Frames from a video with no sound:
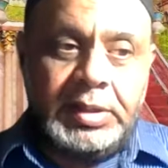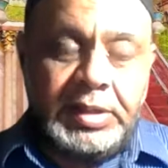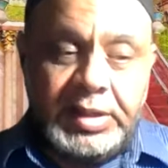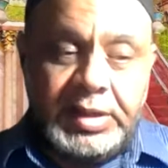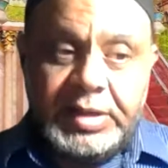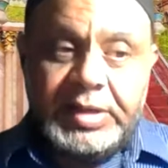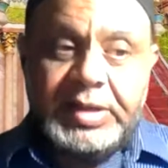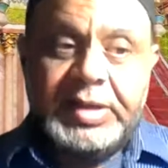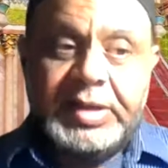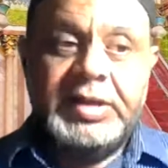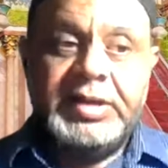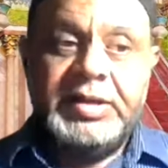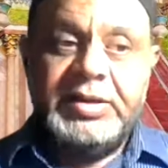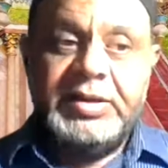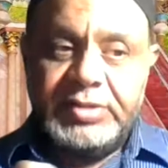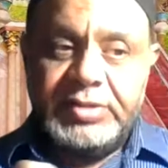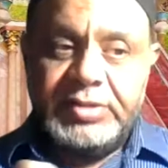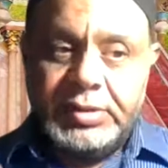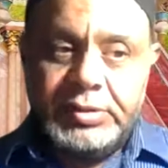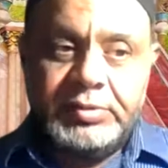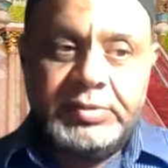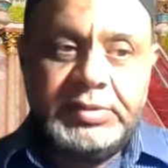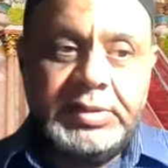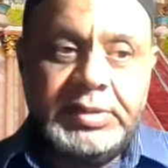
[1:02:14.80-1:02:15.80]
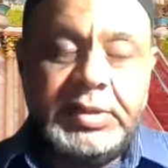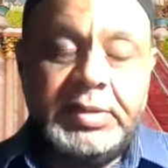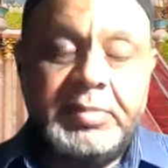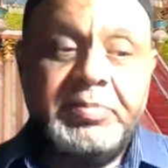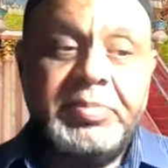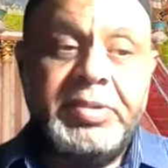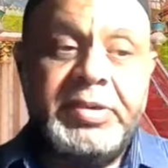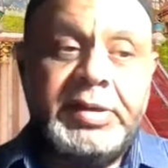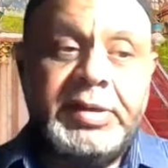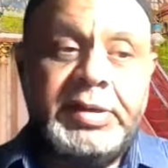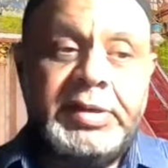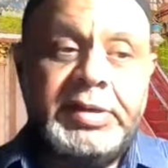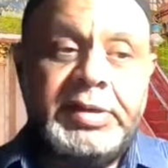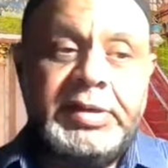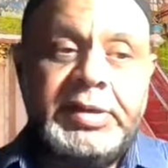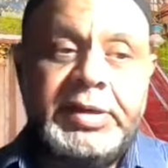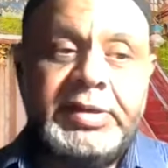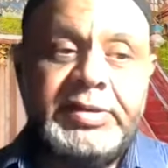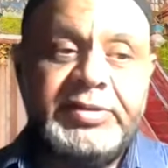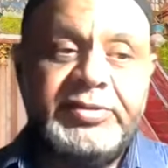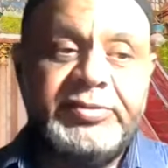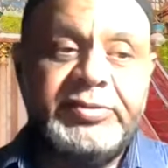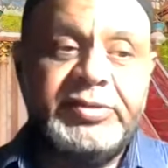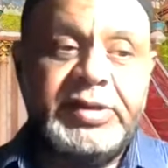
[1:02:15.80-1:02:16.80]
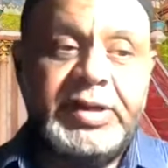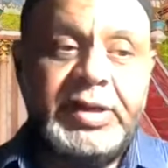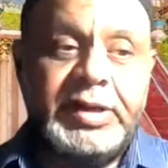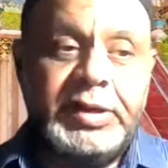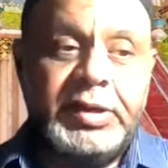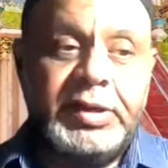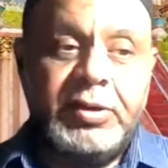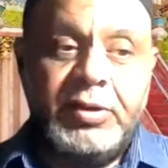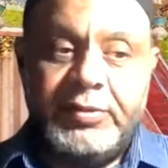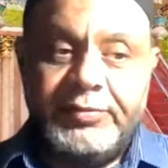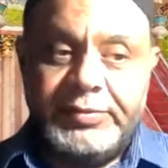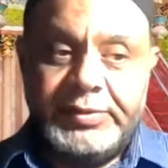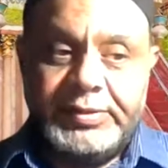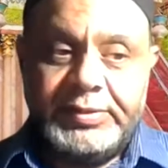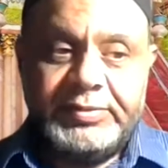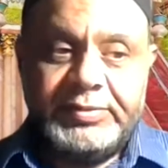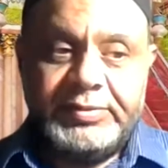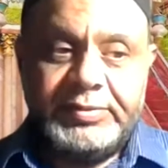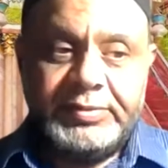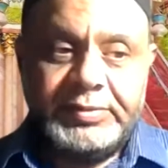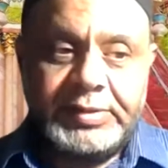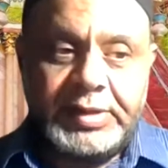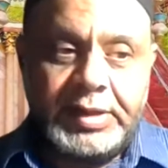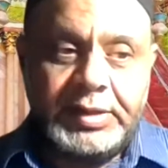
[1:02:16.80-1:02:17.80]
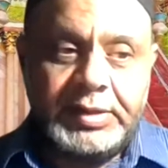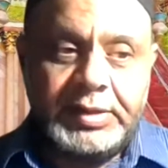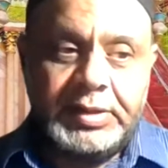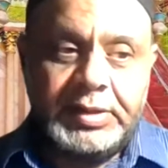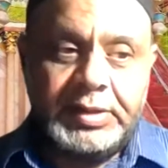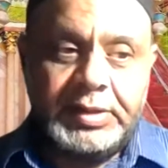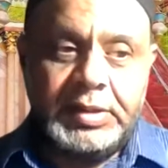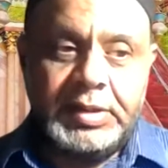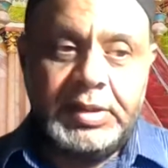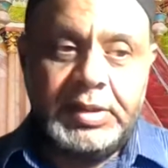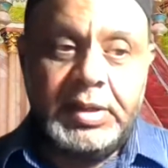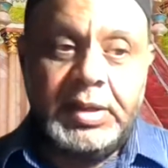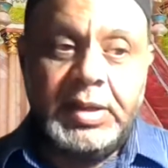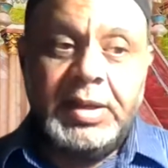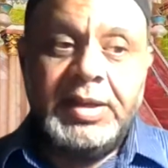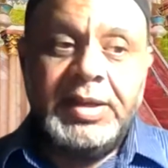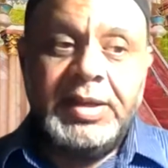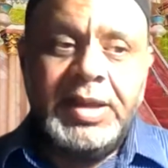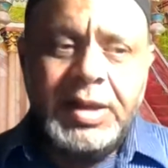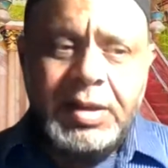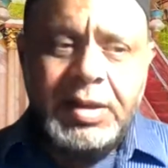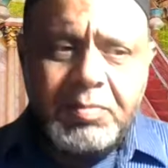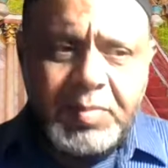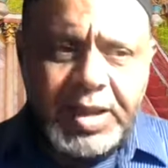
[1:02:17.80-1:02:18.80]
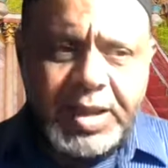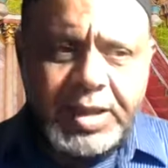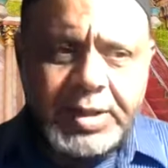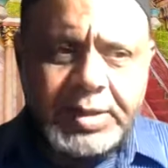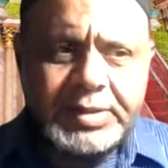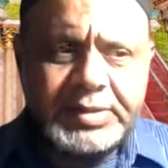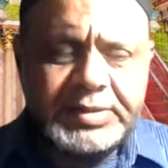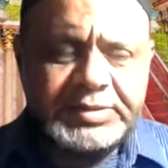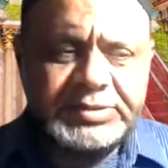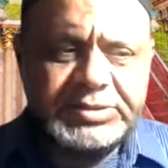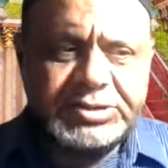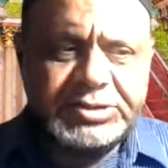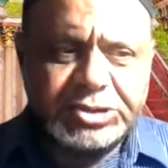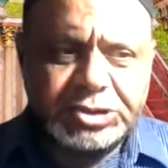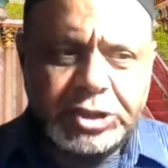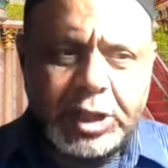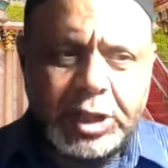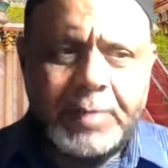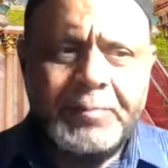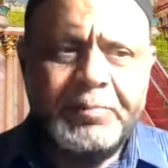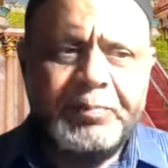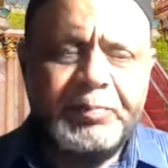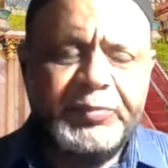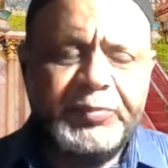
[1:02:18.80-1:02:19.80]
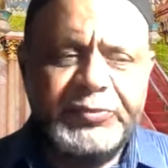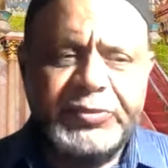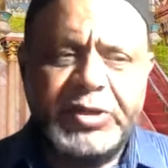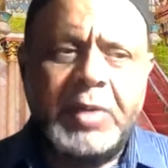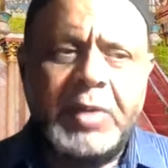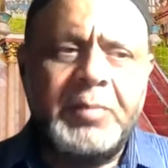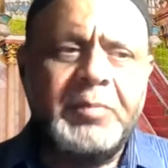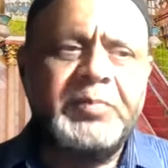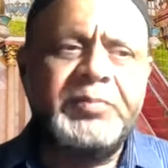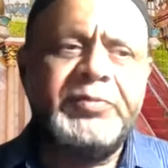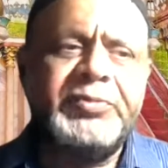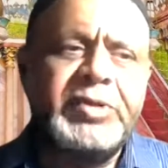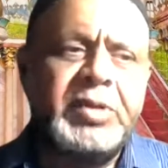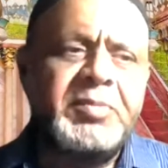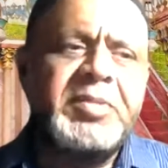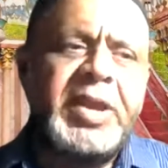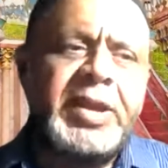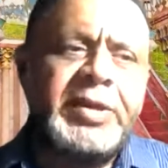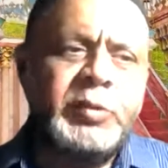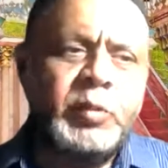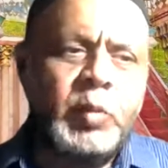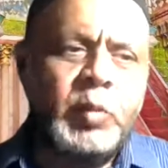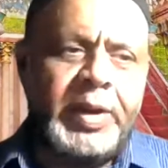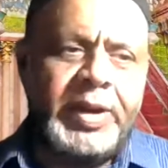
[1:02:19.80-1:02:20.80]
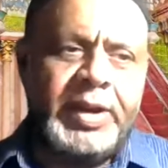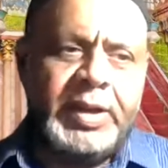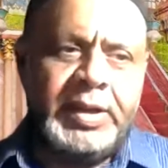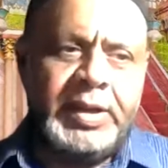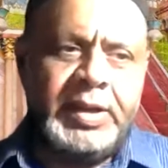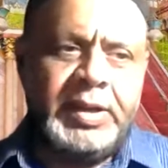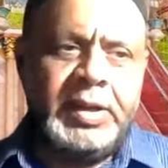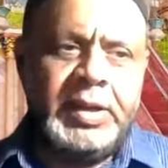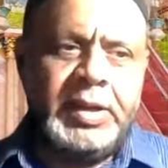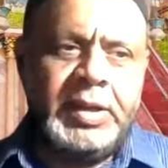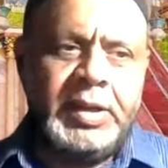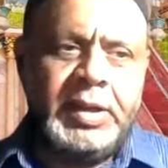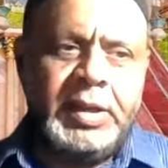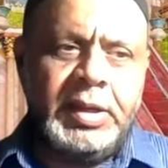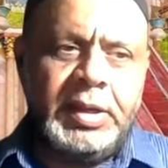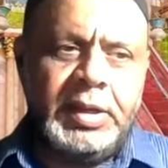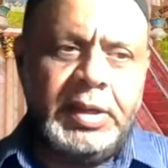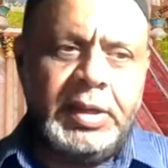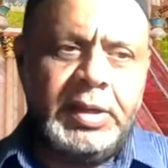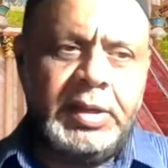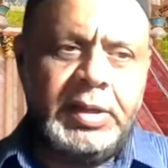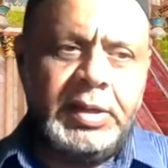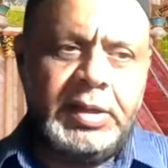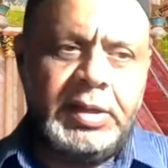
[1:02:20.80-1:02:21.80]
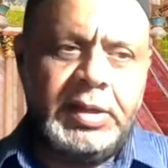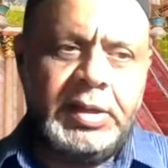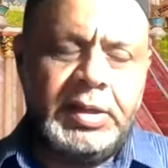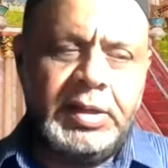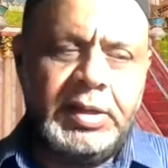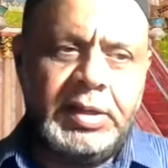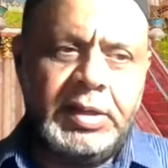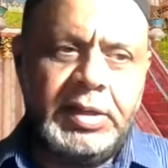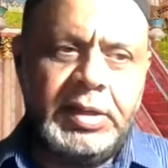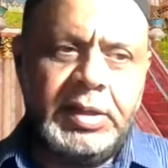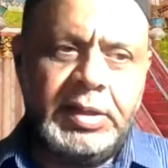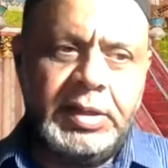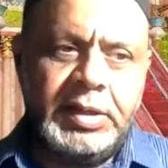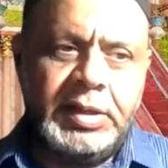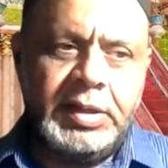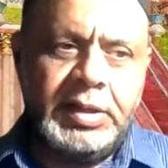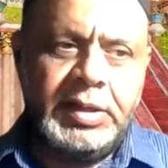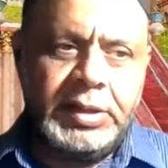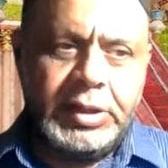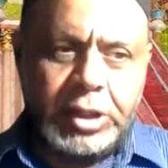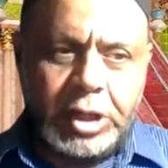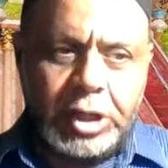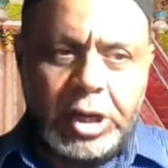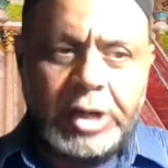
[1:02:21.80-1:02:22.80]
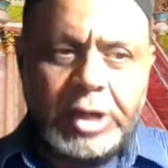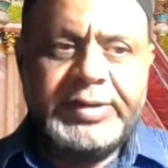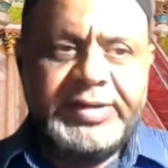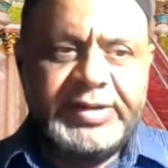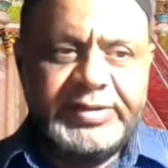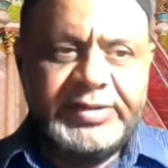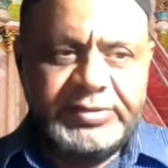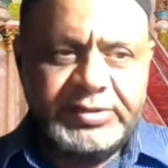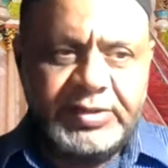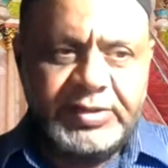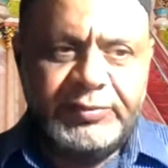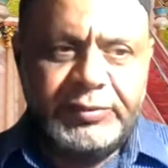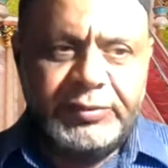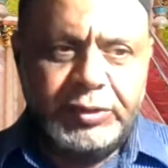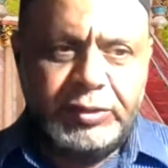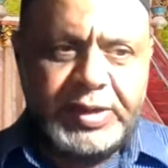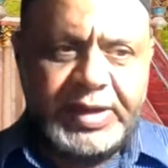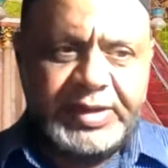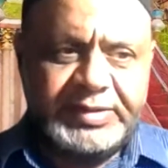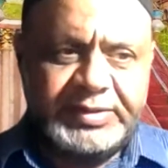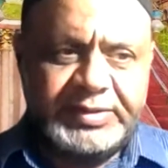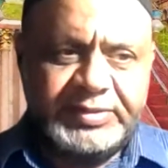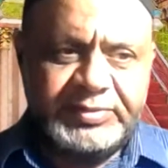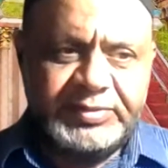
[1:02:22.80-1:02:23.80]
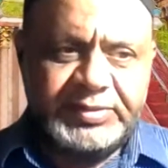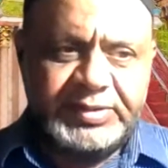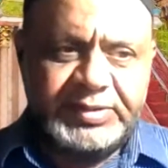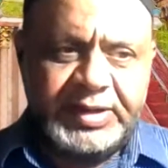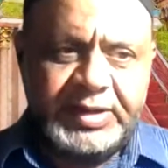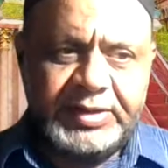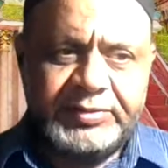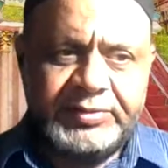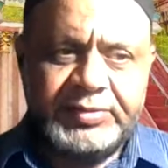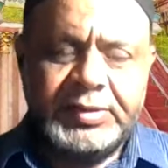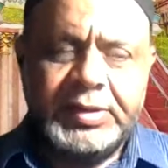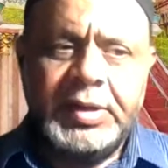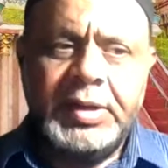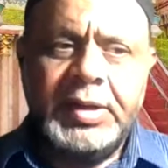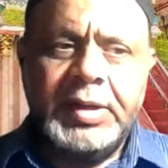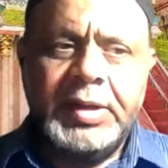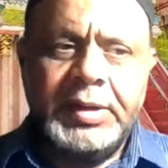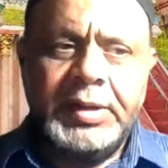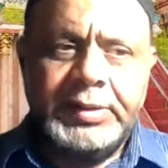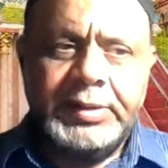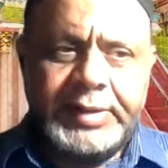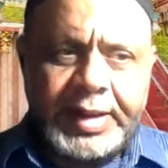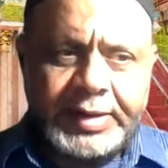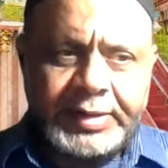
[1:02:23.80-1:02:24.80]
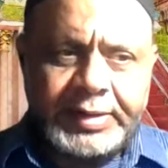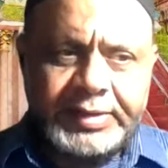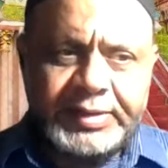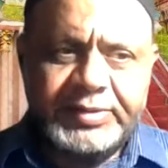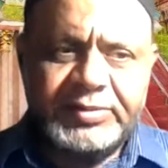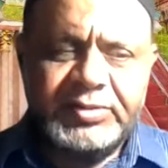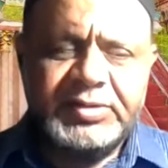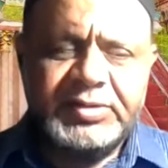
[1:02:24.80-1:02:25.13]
in addition to the empirical understanding of the society, can make some headway in the context of the United States that